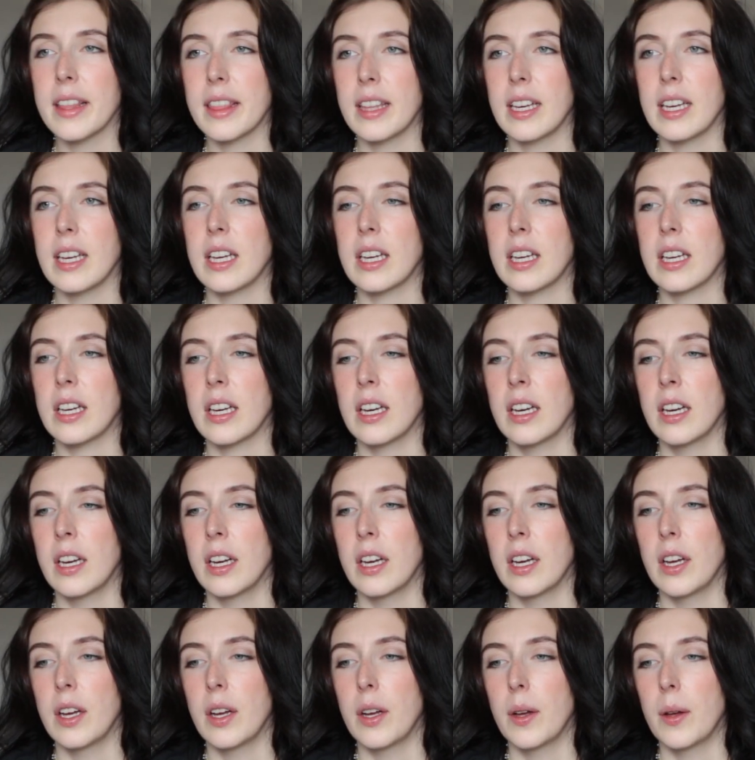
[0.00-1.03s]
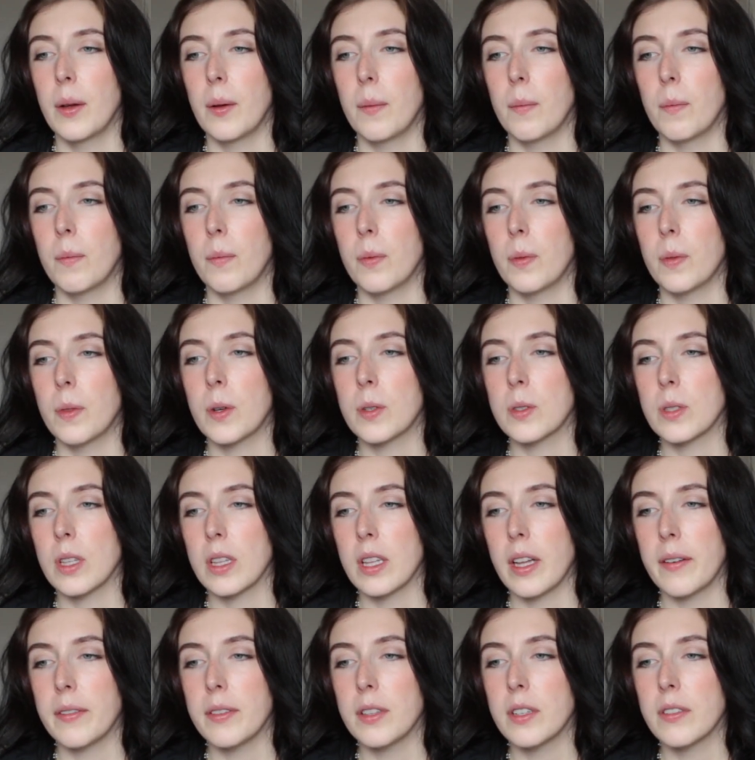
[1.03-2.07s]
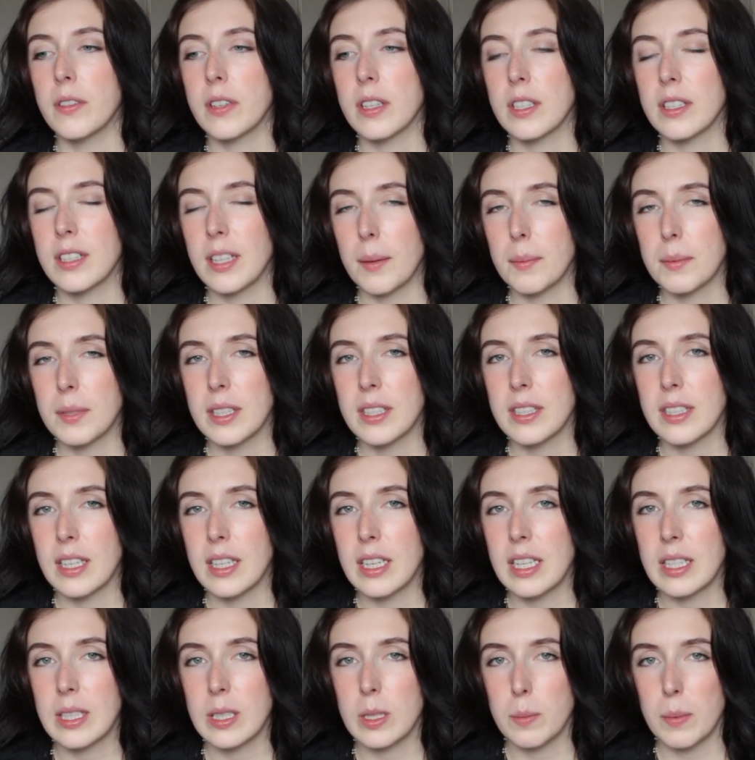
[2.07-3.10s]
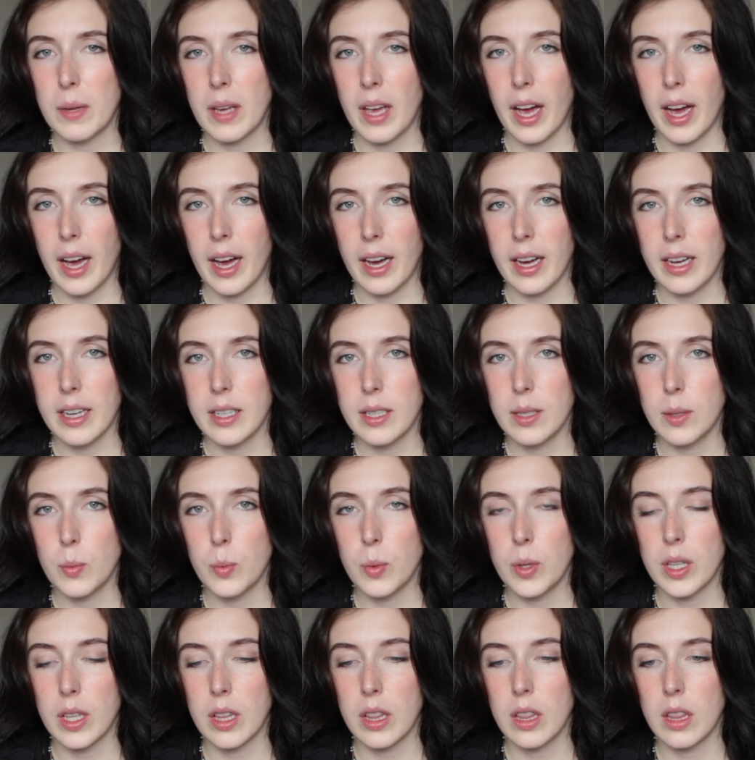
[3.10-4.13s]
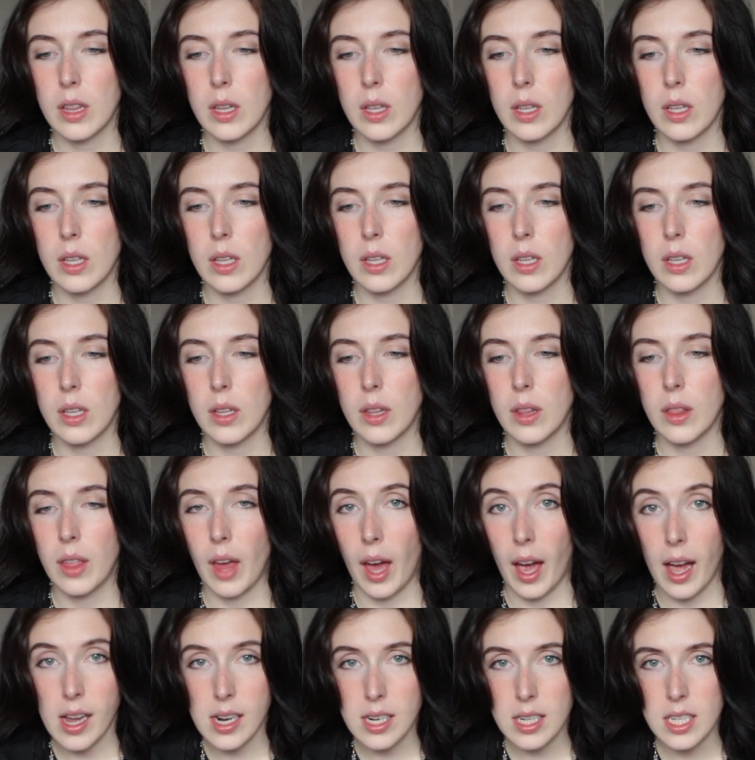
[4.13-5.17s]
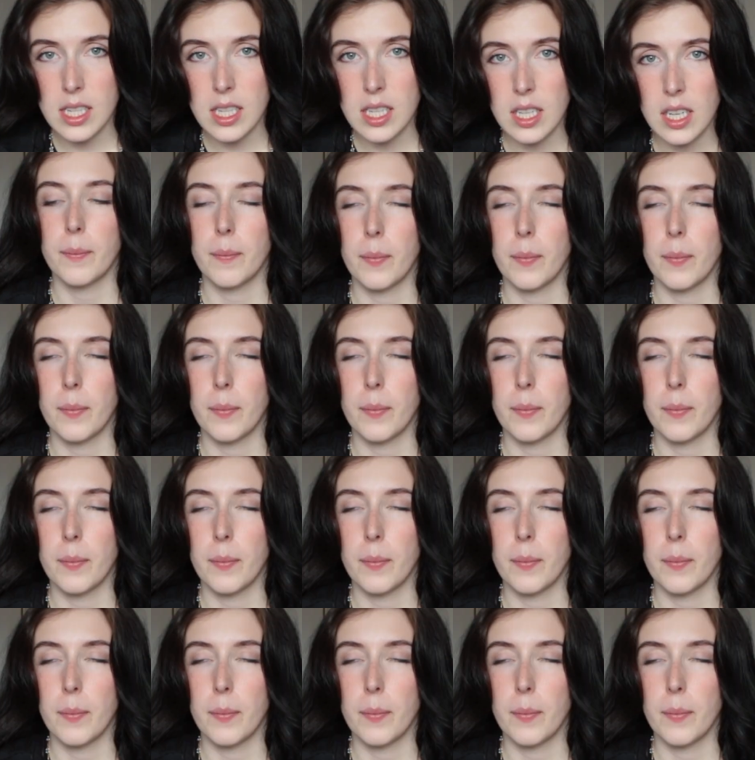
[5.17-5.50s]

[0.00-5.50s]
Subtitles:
think there's a level of acceptance that needs to be had with that.